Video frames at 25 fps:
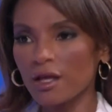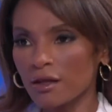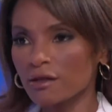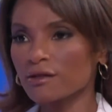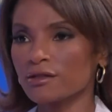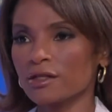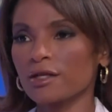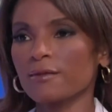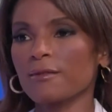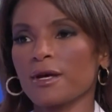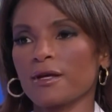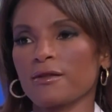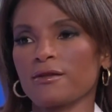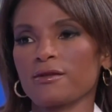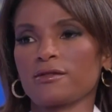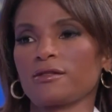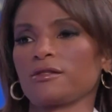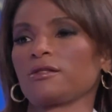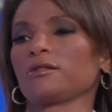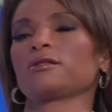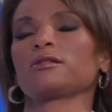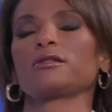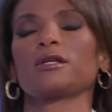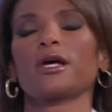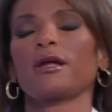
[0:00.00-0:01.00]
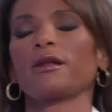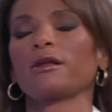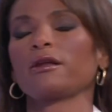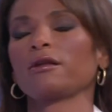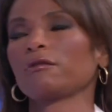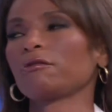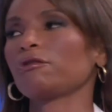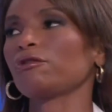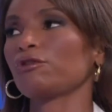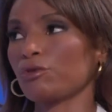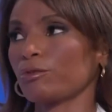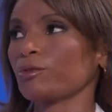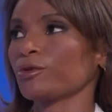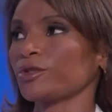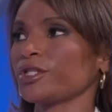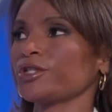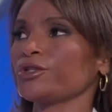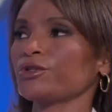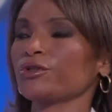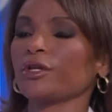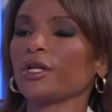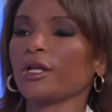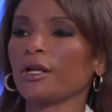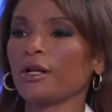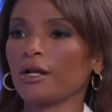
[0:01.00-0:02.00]
So tell us about this exciting
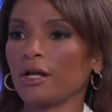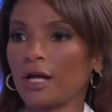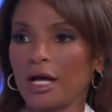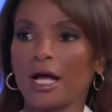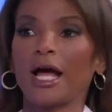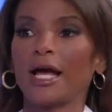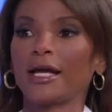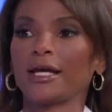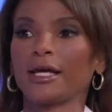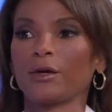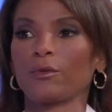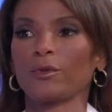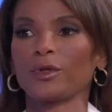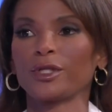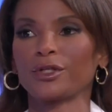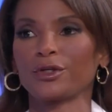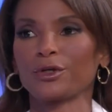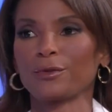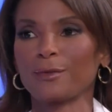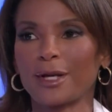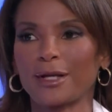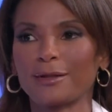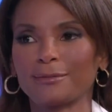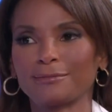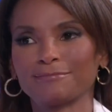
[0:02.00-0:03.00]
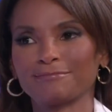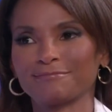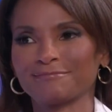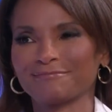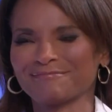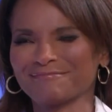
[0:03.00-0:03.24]
new procedure that I can't wait to hear about.